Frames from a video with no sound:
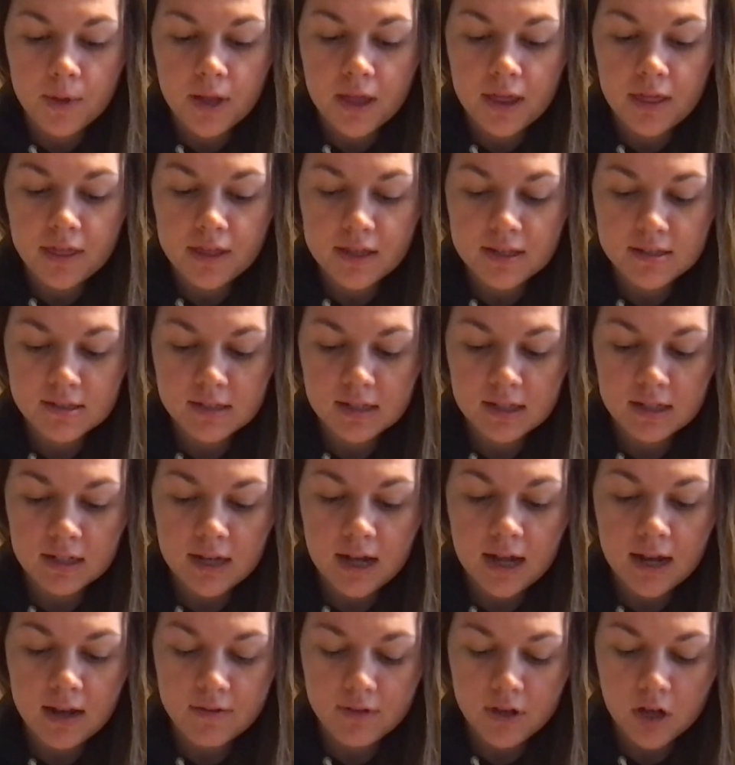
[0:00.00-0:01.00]
This can
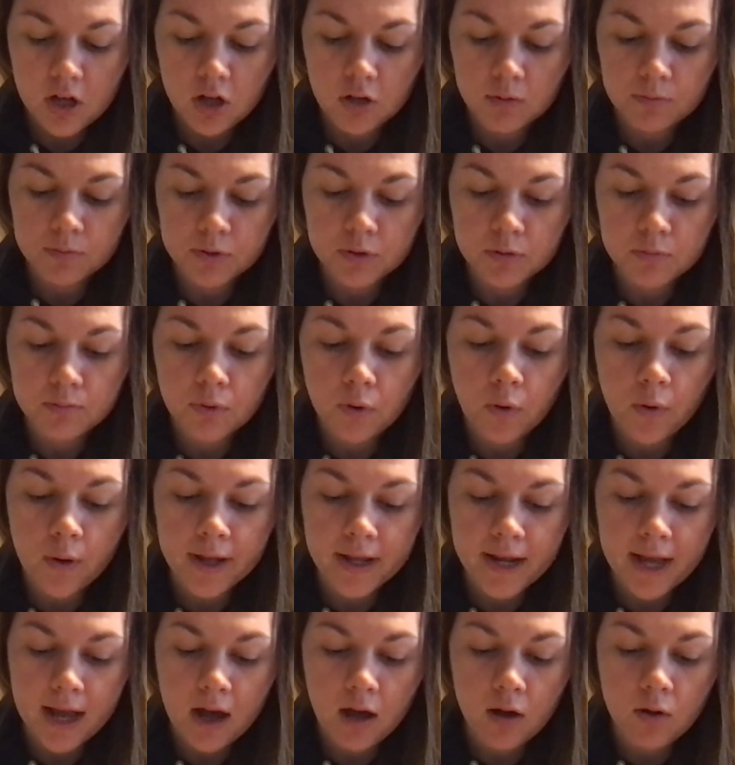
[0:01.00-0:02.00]
kind of help you
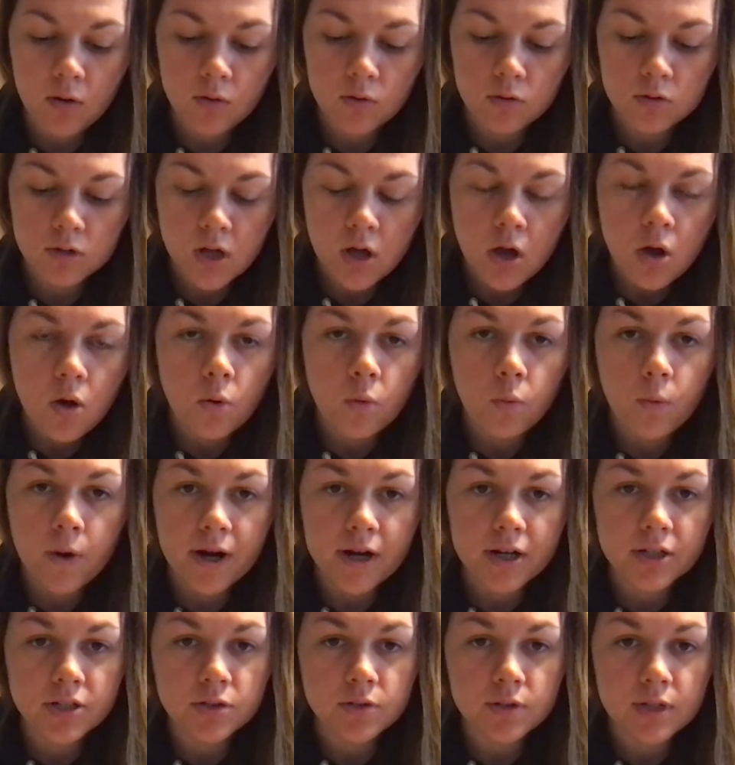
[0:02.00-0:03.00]
point out where
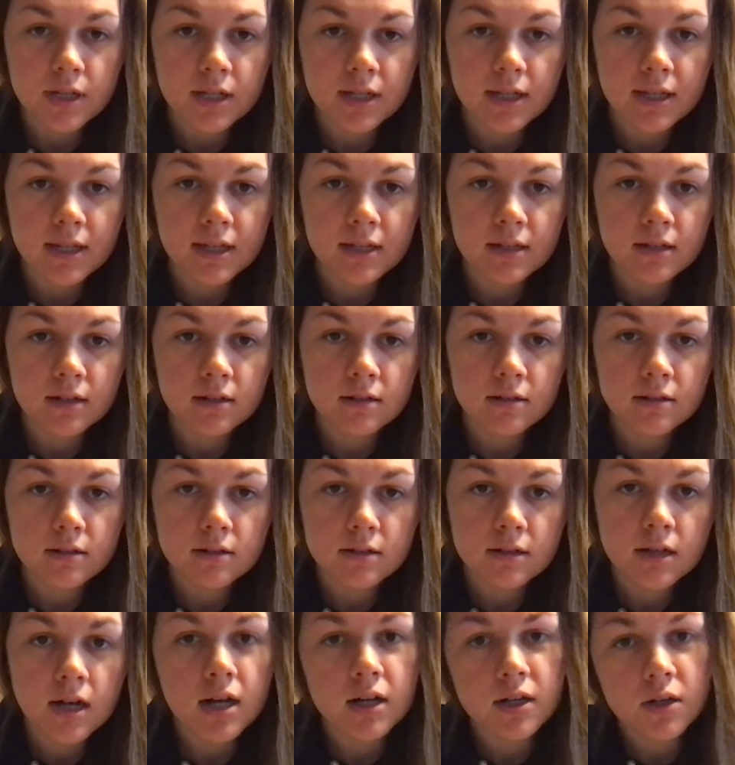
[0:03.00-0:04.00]
you can
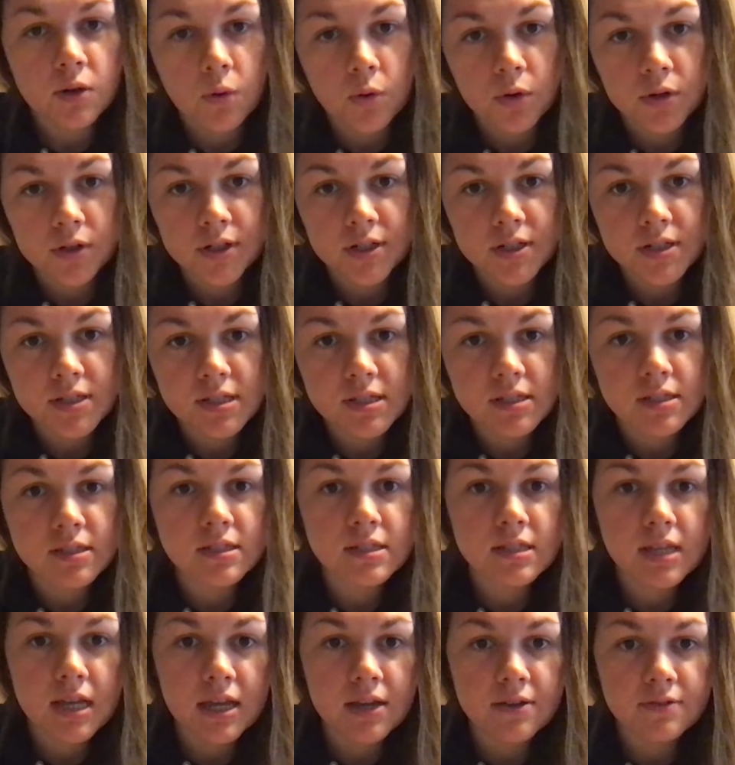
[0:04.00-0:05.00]
cut corners and
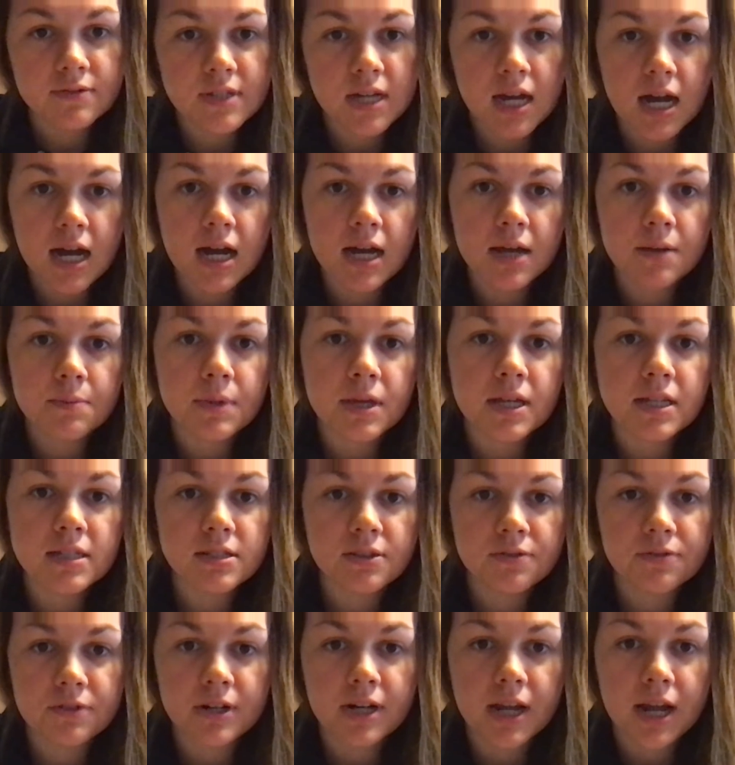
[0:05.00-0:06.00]
save time in
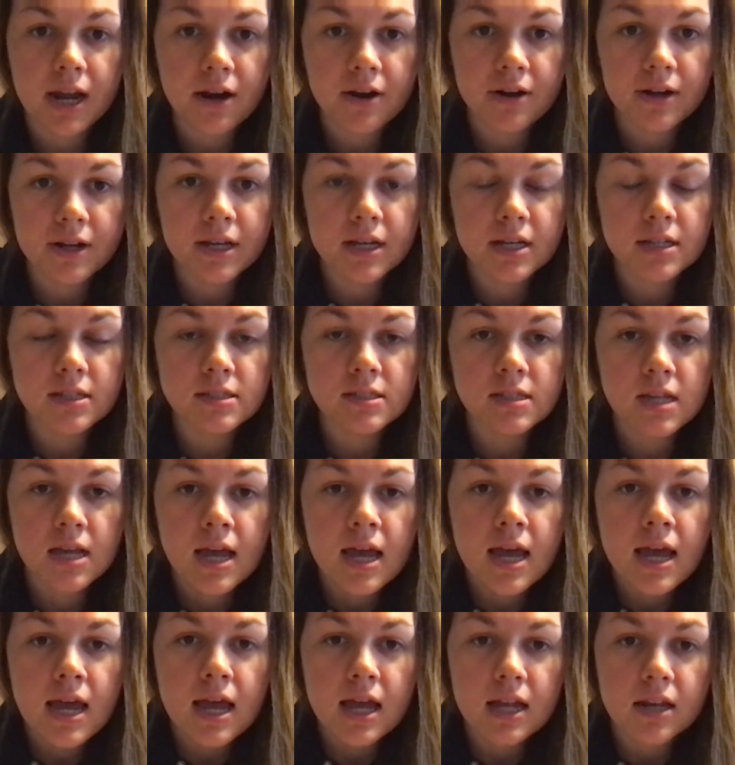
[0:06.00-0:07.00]
different areas,
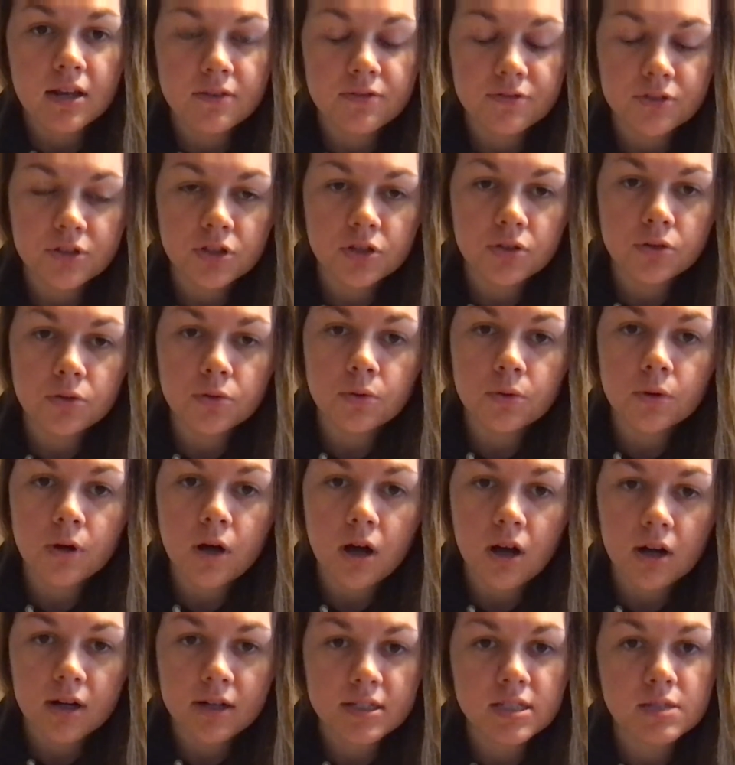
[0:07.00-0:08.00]
and if you
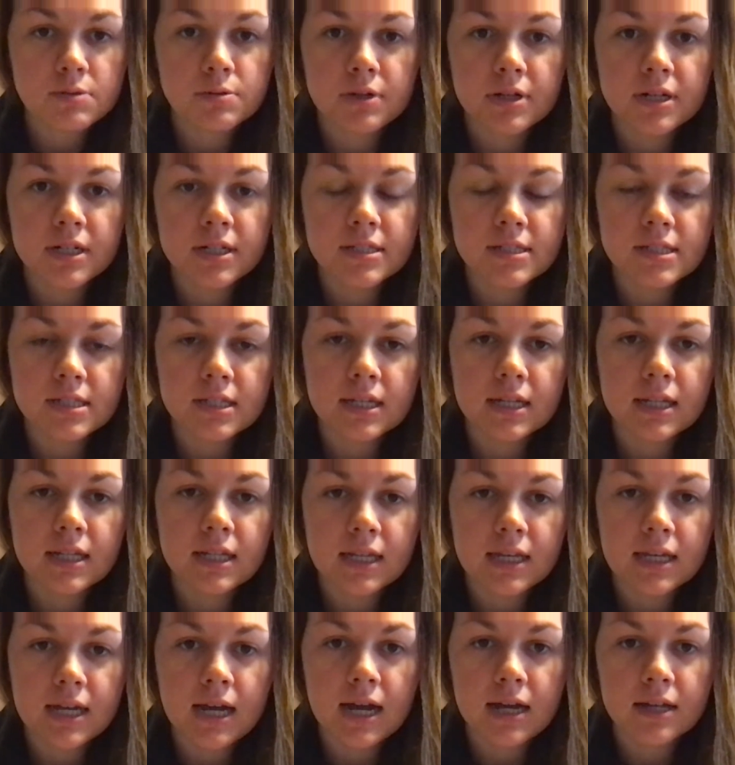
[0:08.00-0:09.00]
are experiencing any
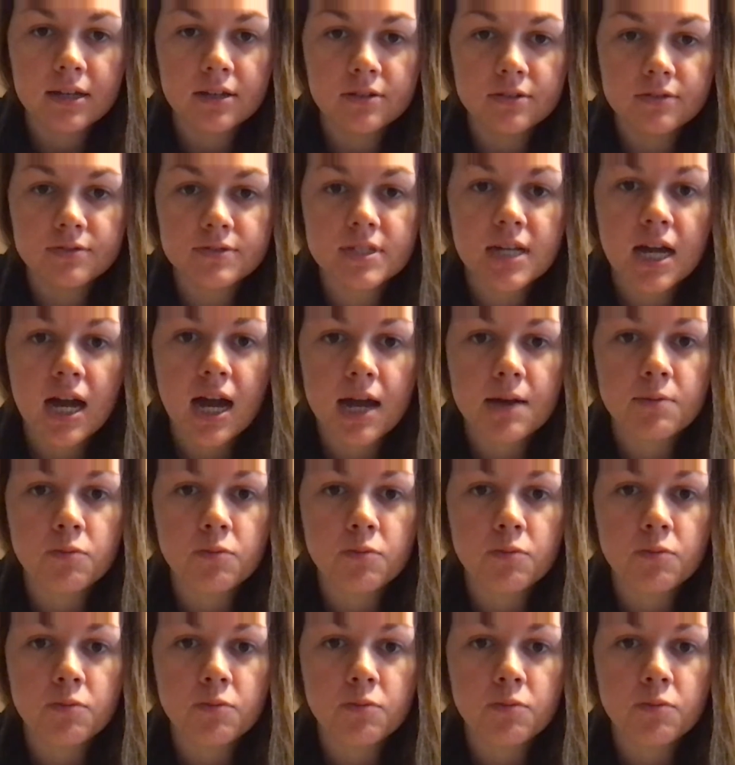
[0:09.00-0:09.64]
kind of time